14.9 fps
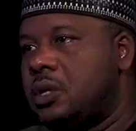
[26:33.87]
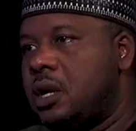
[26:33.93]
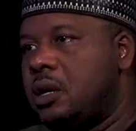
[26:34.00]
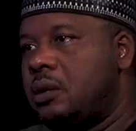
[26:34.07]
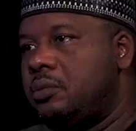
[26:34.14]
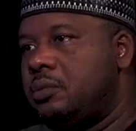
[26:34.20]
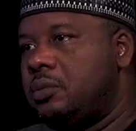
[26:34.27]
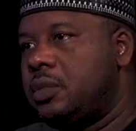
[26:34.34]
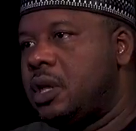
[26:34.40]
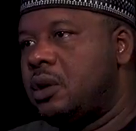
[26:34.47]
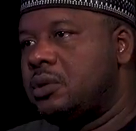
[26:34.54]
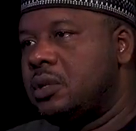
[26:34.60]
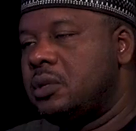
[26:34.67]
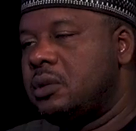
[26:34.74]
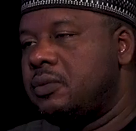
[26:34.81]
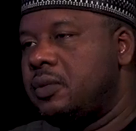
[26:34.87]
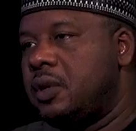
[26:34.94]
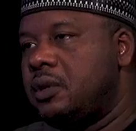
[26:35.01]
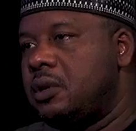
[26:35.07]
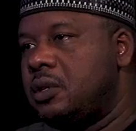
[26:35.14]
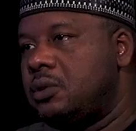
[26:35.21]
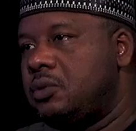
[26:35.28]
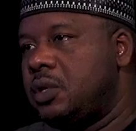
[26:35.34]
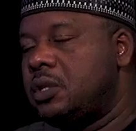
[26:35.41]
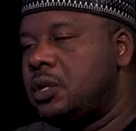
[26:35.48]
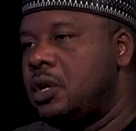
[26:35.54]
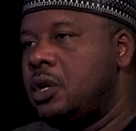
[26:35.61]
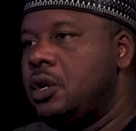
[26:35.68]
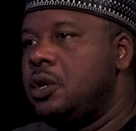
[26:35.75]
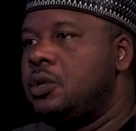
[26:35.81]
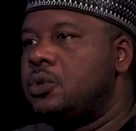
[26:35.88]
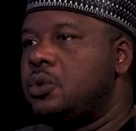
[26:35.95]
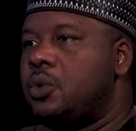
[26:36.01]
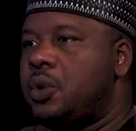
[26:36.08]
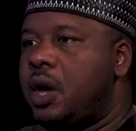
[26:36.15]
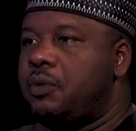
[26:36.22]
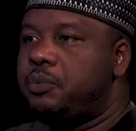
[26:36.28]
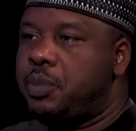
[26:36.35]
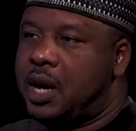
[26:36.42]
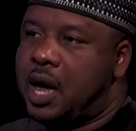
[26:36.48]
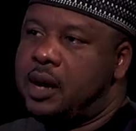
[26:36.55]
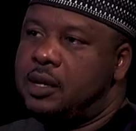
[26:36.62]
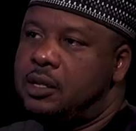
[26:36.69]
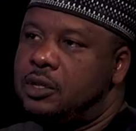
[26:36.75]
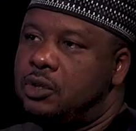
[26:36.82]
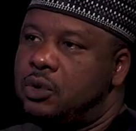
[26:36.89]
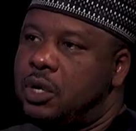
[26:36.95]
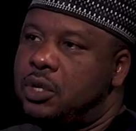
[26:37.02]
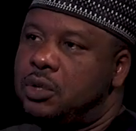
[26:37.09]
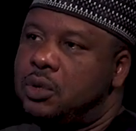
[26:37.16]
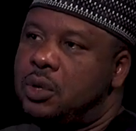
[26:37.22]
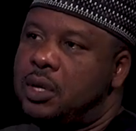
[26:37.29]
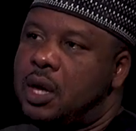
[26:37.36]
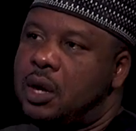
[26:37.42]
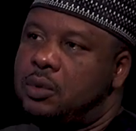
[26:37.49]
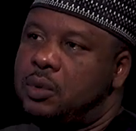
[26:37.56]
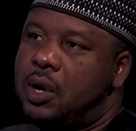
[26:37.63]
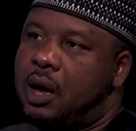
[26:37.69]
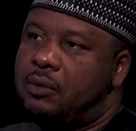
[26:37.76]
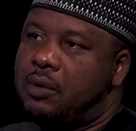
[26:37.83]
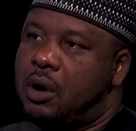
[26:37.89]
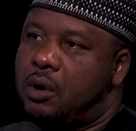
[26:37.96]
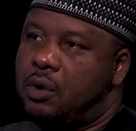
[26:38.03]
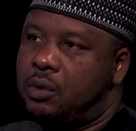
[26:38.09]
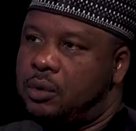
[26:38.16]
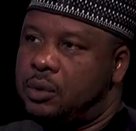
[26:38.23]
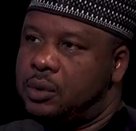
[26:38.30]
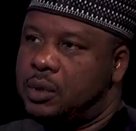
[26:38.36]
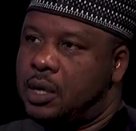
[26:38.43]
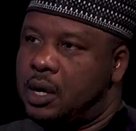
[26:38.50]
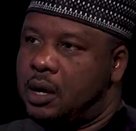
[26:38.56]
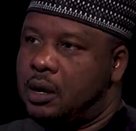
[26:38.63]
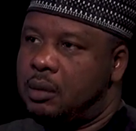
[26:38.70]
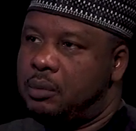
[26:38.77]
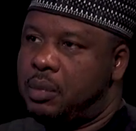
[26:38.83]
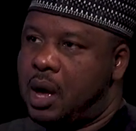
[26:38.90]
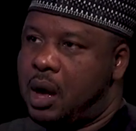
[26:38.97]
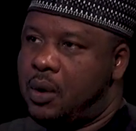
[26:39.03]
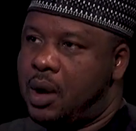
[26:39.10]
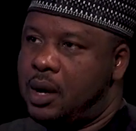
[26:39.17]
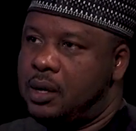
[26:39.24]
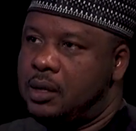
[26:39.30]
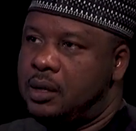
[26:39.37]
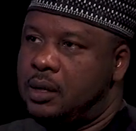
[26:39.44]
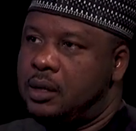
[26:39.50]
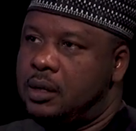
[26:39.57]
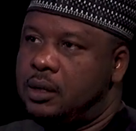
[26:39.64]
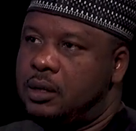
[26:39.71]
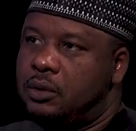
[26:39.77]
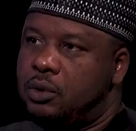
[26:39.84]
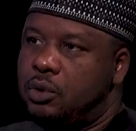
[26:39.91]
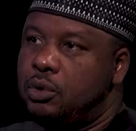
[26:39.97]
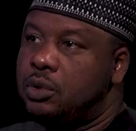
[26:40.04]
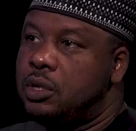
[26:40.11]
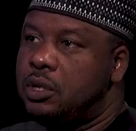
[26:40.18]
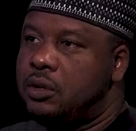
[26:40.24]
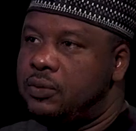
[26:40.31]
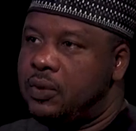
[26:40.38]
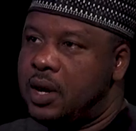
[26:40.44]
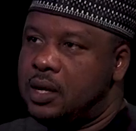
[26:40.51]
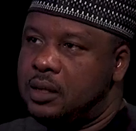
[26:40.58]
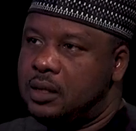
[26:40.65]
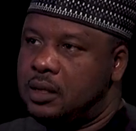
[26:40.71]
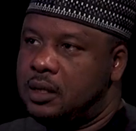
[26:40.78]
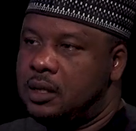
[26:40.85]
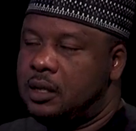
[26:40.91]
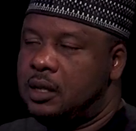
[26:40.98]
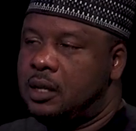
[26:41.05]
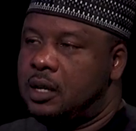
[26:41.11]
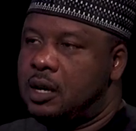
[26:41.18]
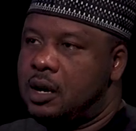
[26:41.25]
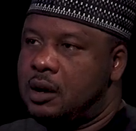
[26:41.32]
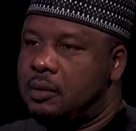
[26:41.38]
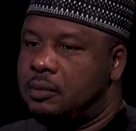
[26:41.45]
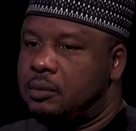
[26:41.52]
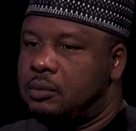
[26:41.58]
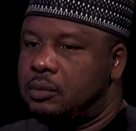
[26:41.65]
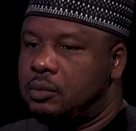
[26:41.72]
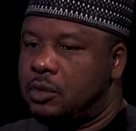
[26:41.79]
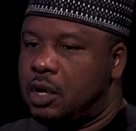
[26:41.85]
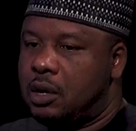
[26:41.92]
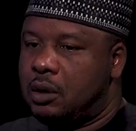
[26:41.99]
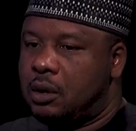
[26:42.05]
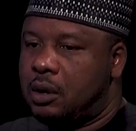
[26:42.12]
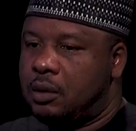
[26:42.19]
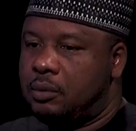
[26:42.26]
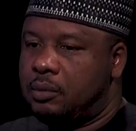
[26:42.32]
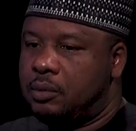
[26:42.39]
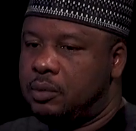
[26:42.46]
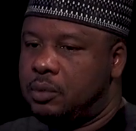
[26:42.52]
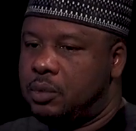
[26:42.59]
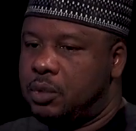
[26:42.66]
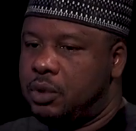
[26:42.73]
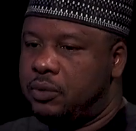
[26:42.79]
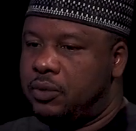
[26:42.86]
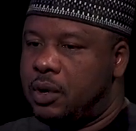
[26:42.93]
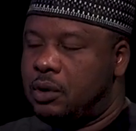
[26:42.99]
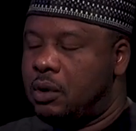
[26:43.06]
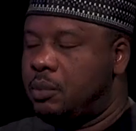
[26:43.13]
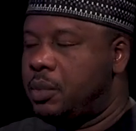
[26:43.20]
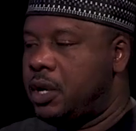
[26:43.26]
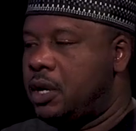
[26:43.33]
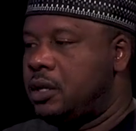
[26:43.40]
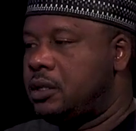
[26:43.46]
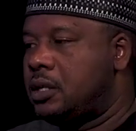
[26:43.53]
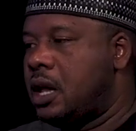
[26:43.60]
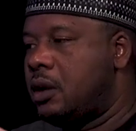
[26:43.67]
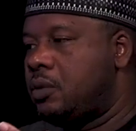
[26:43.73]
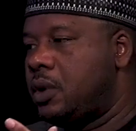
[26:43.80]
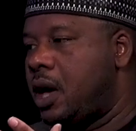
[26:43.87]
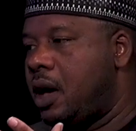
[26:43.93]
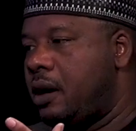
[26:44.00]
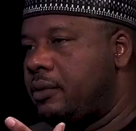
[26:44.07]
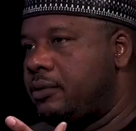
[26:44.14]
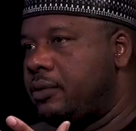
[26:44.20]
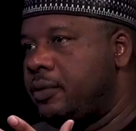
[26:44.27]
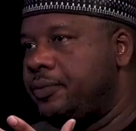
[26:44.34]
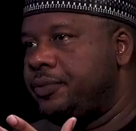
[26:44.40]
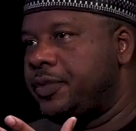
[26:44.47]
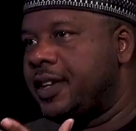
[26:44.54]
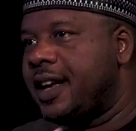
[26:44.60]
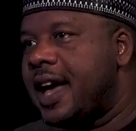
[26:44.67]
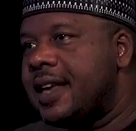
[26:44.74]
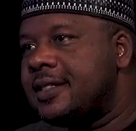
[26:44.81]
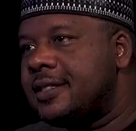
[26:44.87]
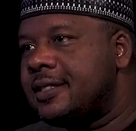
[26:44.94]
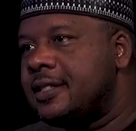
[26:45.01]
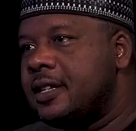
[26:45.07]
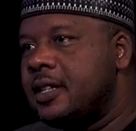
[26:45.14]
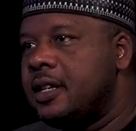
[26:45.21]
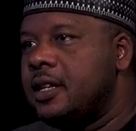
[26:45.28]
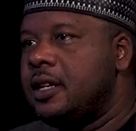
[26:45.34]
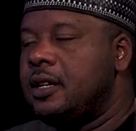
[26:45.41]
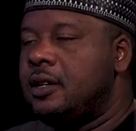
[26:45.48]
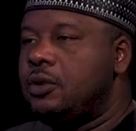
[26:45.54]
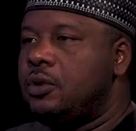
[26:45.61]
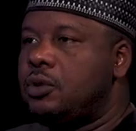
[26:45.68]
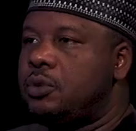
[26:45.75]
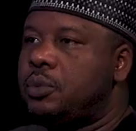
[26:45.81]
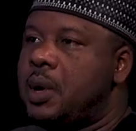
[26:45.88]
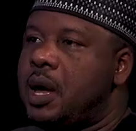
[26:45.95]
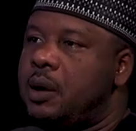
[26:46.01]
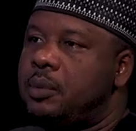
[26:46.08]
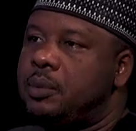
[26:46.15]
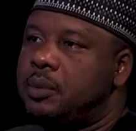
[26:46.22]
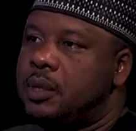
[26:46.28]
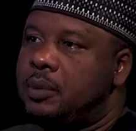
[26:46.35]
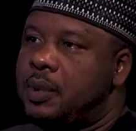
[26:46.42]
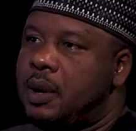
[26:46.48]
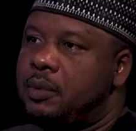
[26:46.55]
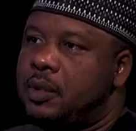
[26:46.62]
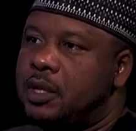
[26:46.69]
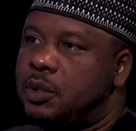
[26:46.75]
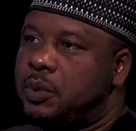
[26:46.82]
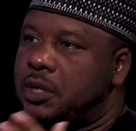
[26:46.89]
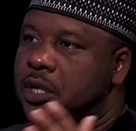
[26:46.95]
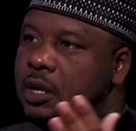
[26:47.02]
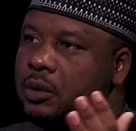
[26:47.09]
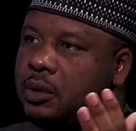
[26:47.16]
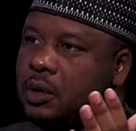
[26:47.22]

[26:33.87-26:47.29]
um, thousands of industries. Mm. So we have planned to ensure that we have our own um, power using different, um, um, different components like we have gas, you know, to power the permanent, especially with the